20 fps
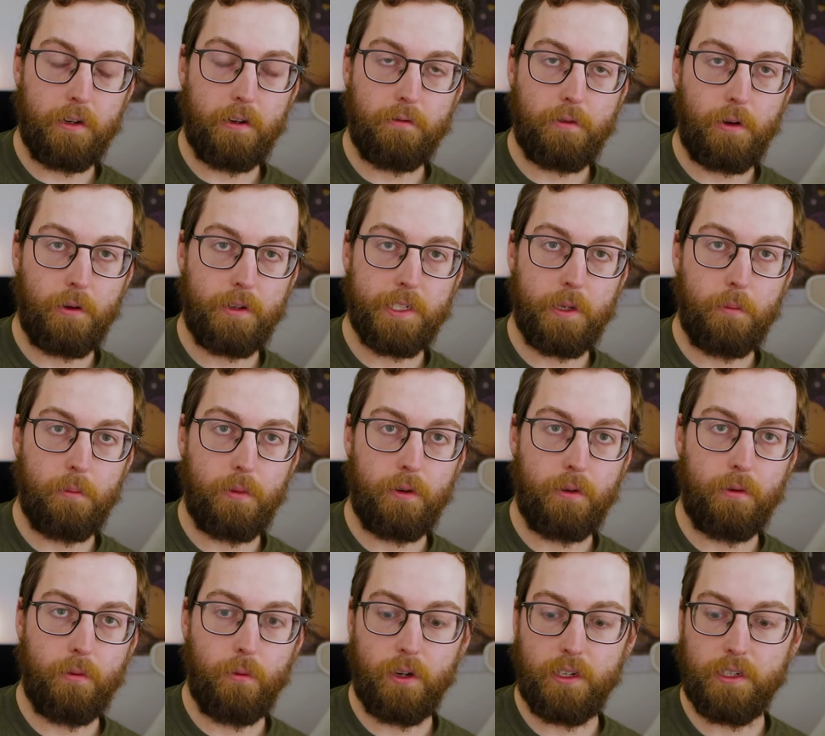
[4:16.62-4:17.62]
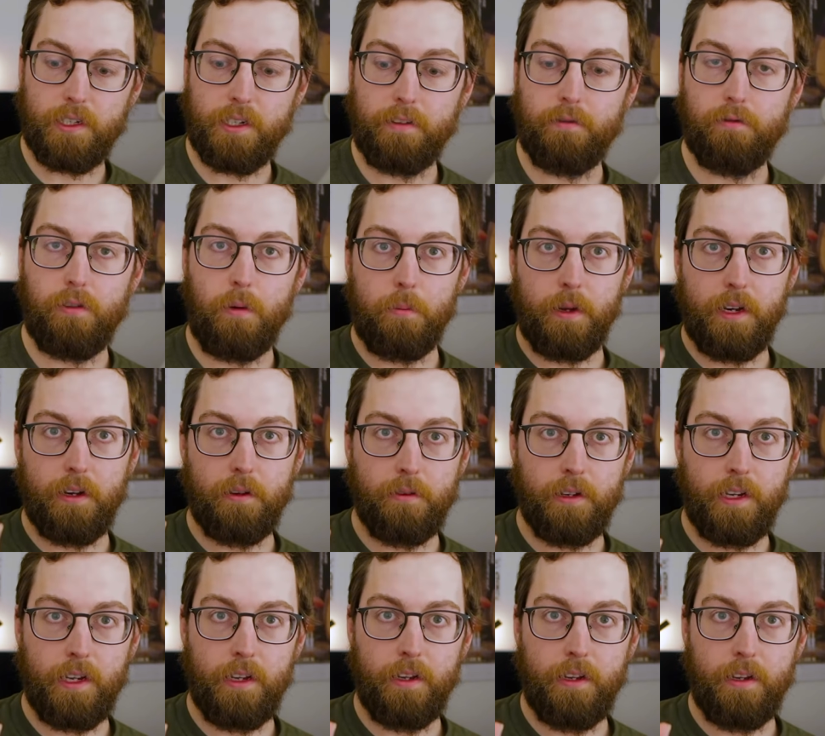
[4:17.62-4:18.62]
for example, watching from below.
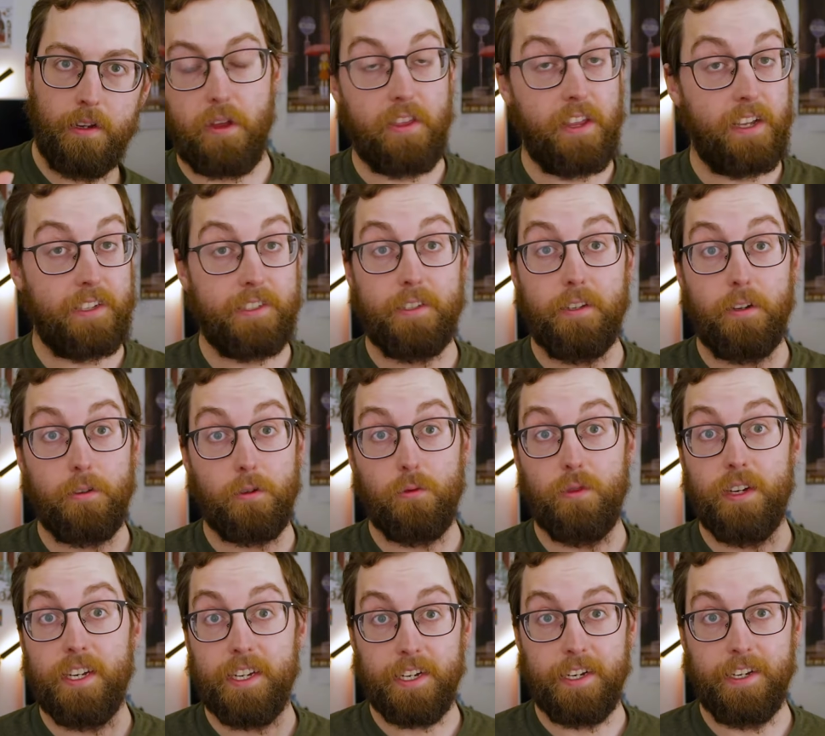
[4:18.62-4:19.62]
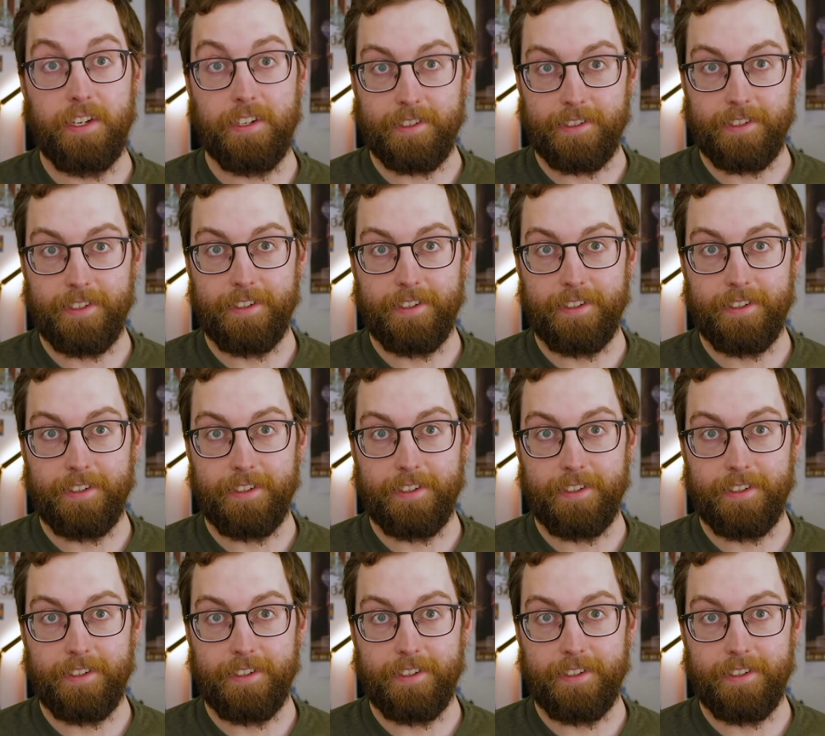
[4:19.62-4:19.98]
But that's not really clear.